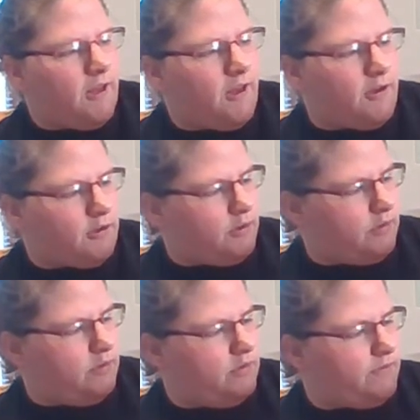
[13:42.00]
A
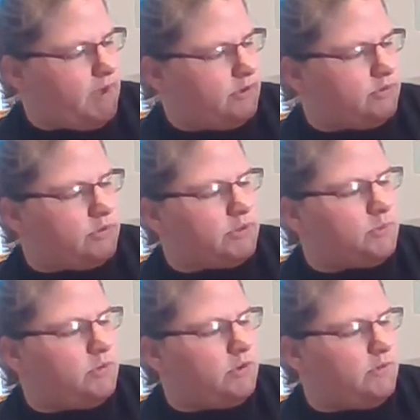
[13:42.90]
crew of angels
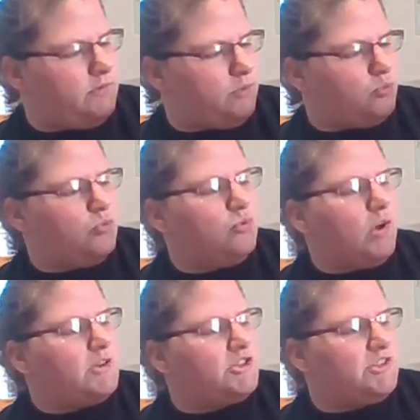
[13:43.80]
would have
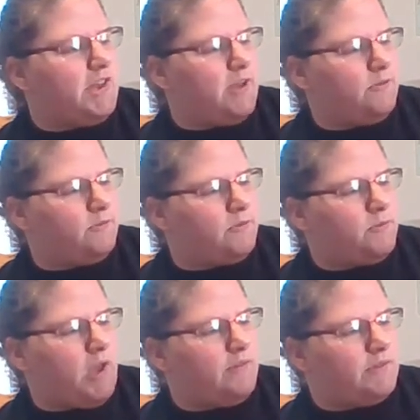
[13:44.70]
rushed down from
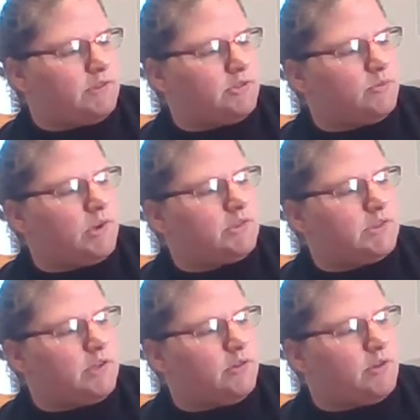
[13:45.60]
heaven to
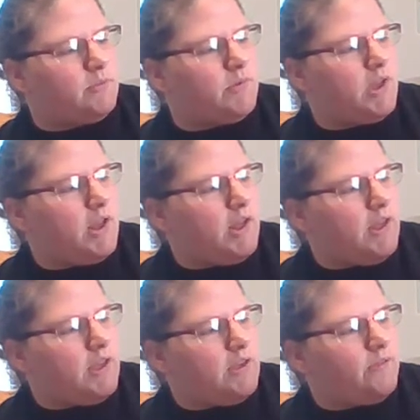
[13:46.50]
rescue him
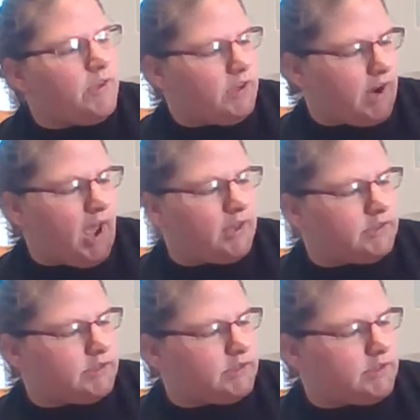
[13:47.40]
if he had
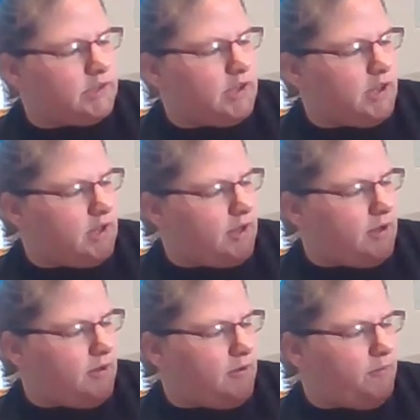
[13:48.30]
asked.
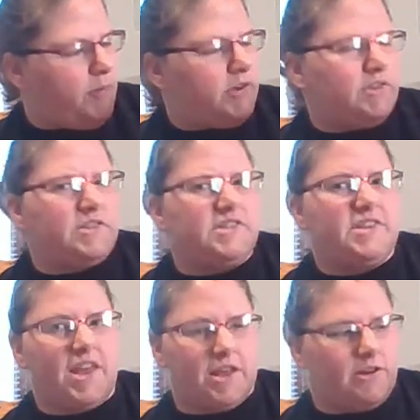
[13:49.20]
But
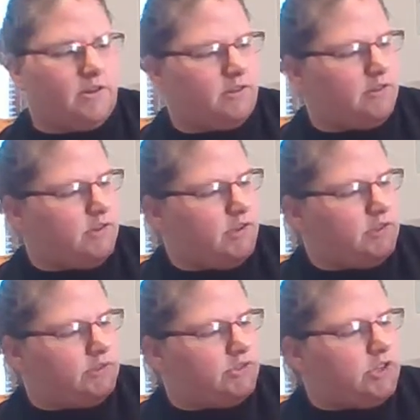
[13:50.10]
instead,
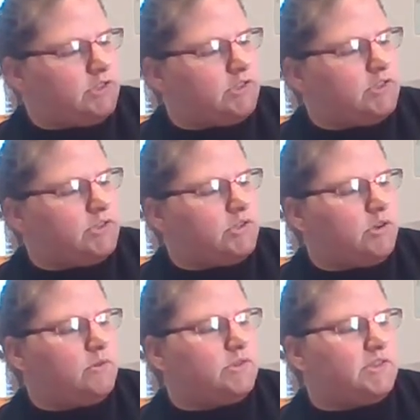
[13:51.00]
Jesus
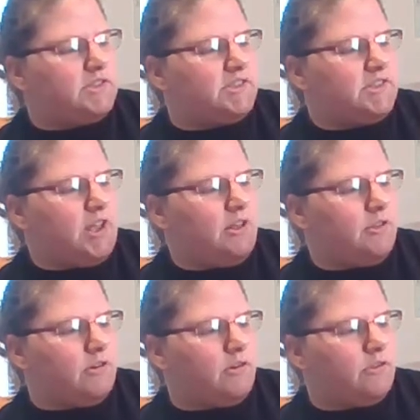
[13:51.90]
chose to stay
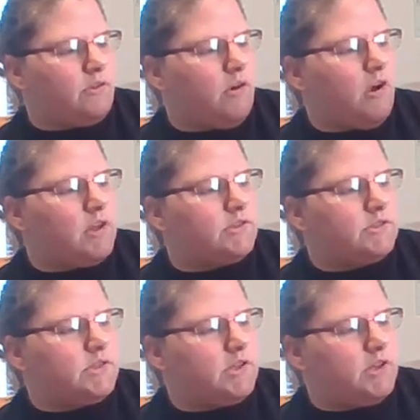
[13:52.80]
there on the
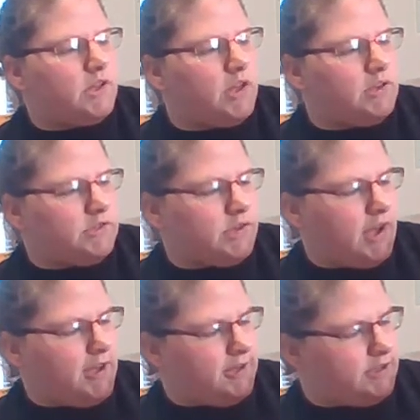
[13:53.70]
cross and
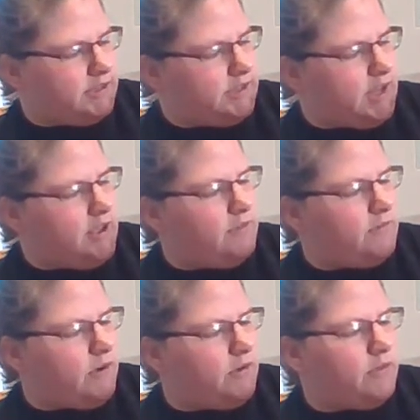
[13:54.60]
die to save
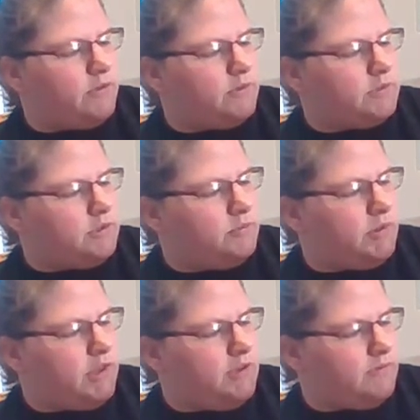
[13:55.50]
all those who
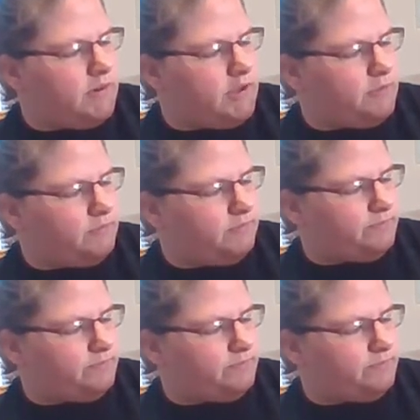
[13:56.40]
believe in him.